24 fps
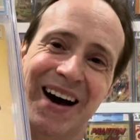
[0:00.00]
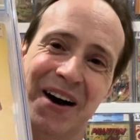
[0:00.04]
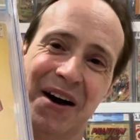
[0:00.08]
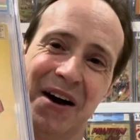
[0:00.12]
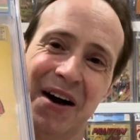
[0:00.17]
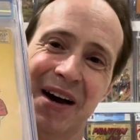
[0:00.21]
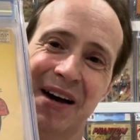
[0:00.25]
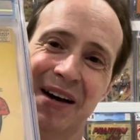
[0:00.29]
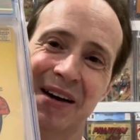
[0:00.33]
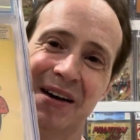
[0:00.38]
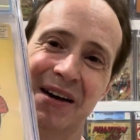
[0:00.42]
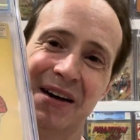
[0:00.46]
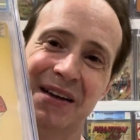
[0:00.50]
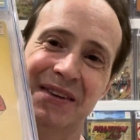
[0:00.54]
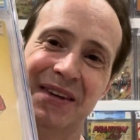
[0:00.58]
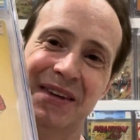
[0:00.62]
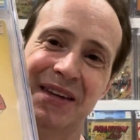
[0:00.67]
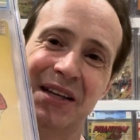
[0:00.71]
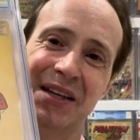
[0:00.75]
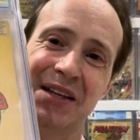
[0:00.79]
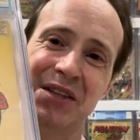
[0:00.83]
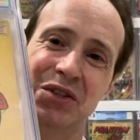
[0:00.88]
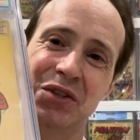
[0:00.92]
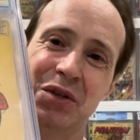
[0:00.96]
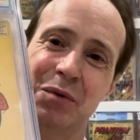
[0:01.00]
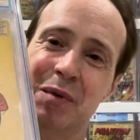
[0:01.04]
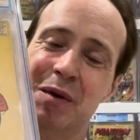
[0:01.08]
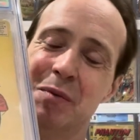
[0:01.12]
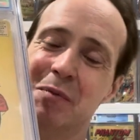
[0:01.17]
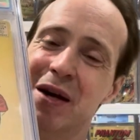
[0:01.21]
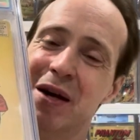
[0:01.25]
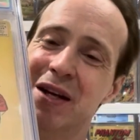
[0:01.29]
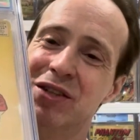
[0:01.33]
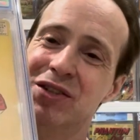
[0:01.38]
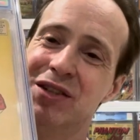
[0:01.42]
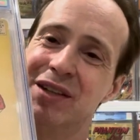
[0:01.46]
I think he should be
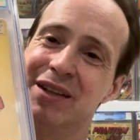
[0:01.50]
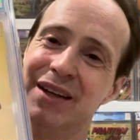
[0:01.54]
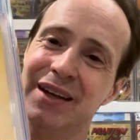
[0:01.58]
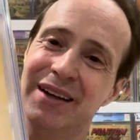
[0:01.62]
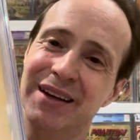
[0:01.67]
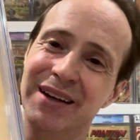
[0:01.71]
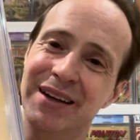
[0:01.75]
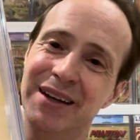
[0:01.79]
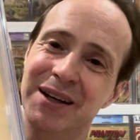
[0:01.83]
mentioned.